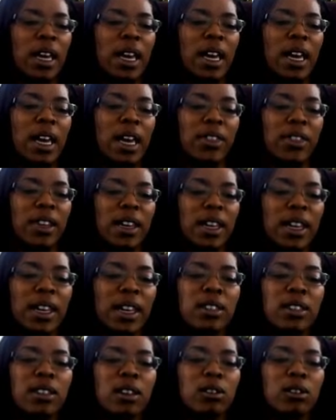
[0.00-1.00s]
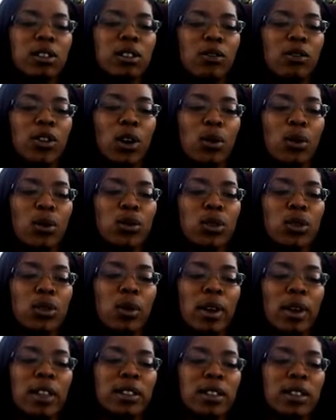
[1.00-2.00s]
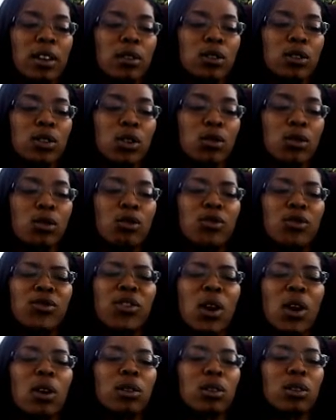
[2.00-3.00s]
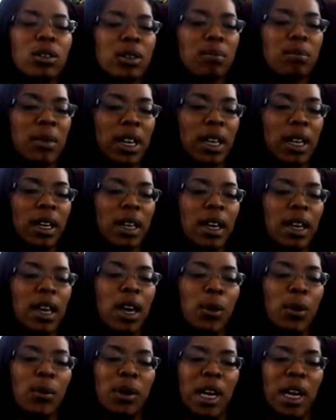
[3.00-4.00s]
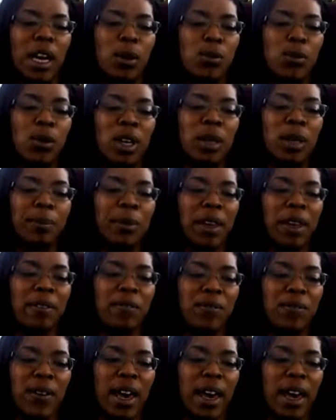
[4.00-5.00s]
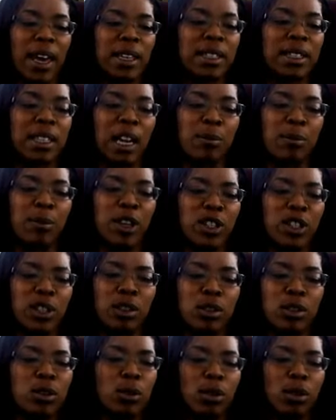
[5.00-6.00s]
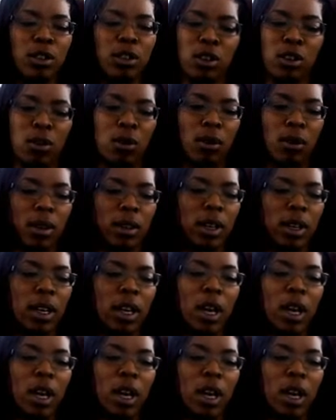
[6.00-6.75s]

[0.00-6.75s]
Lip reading: and the insults of those who insult you fall on me. When I weep and fast, I must endure scorn.